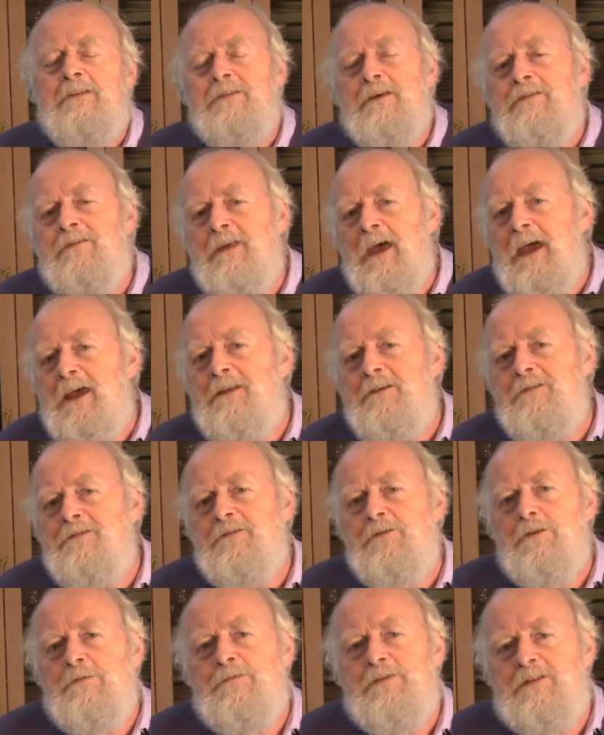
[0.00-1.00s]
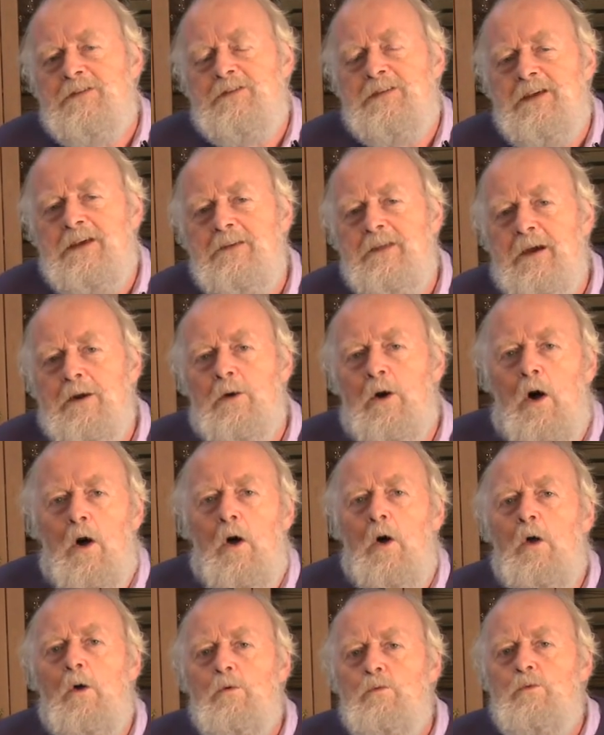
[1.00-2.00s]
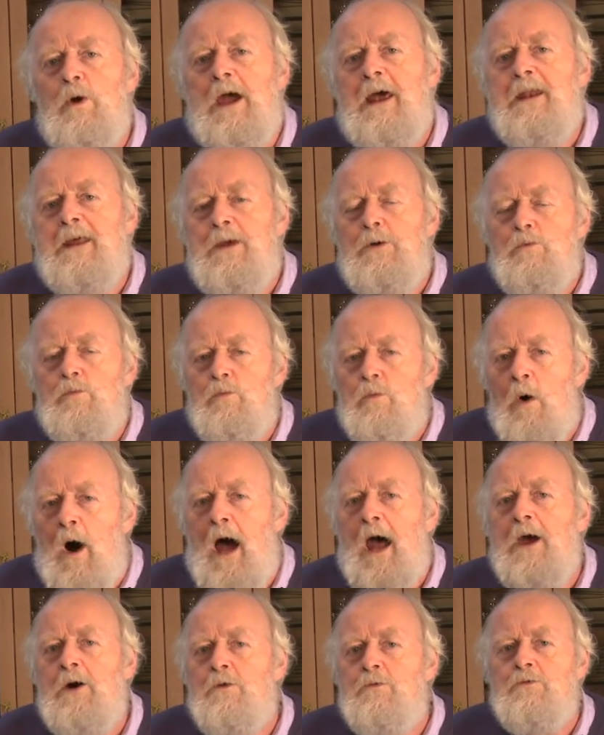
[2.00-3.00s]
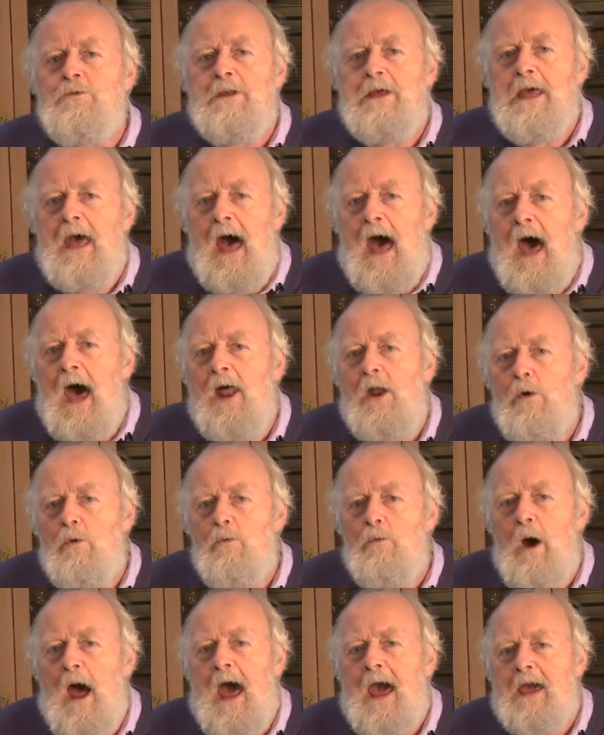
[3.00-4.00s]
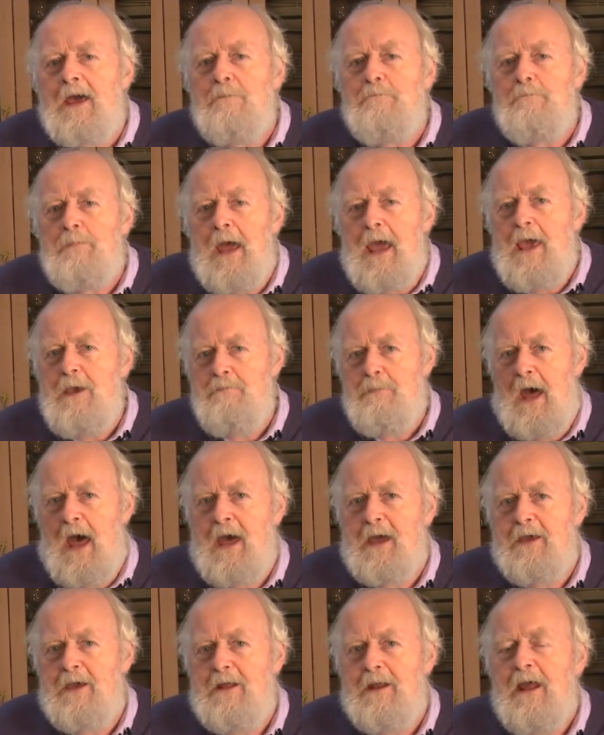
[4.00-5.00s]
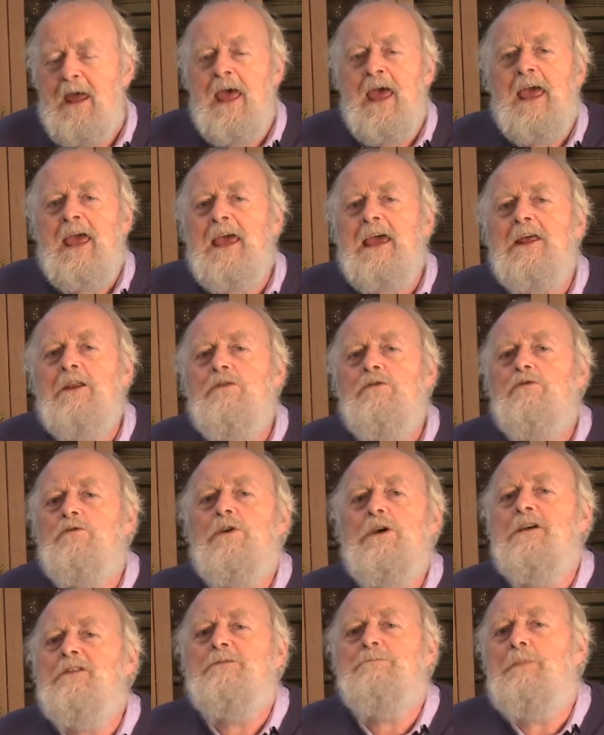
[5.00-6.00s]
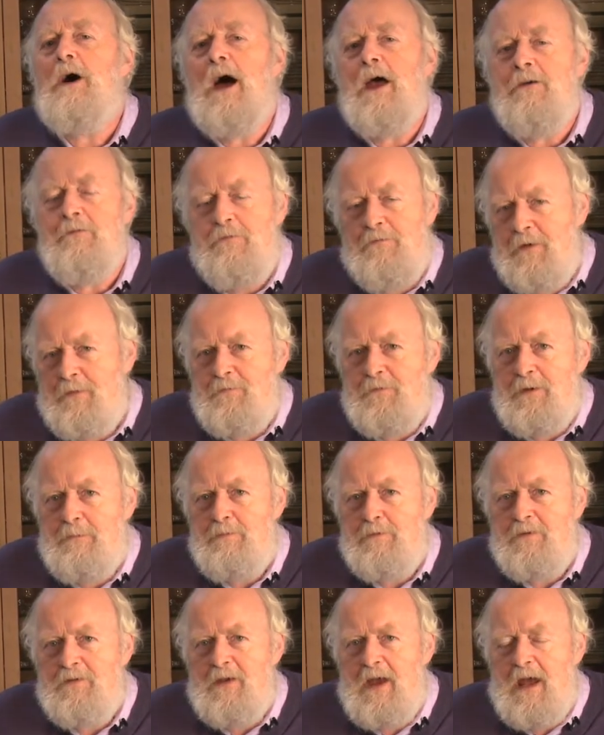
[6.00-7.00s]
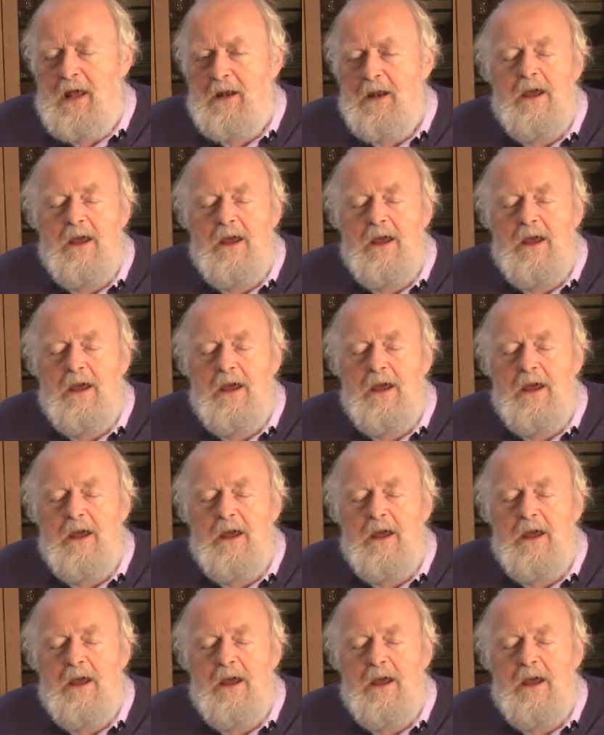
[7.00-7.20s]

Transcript: that they deserved to see their already wildly out of whack pay packet increase by 50%.